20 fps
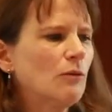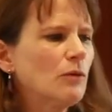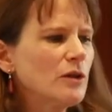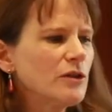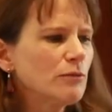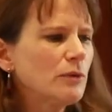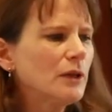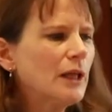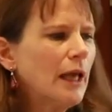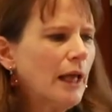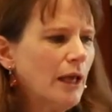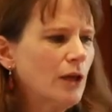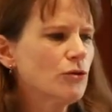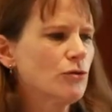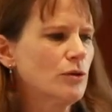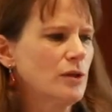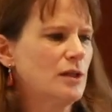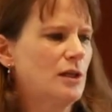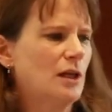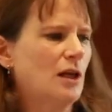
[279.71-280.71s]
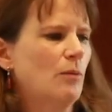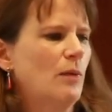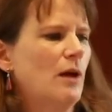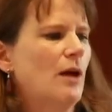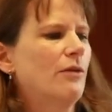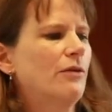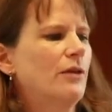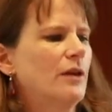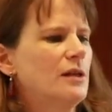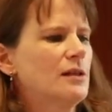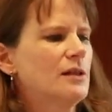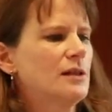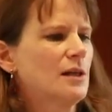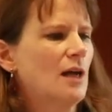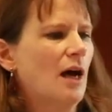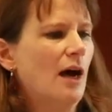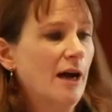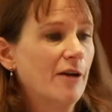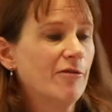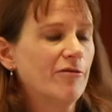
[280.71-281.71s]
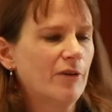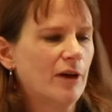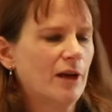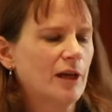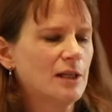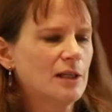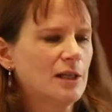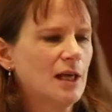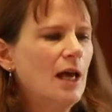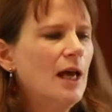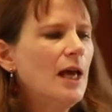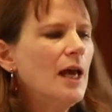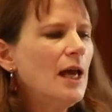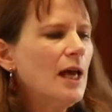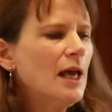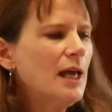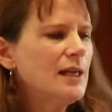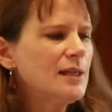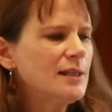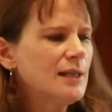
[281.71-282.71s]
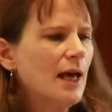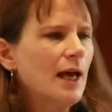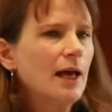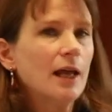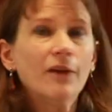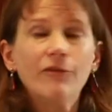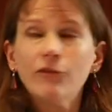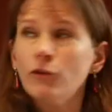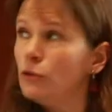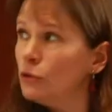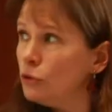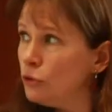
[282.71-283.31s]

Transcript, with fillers: And what's really interesting about this, I find, is that if you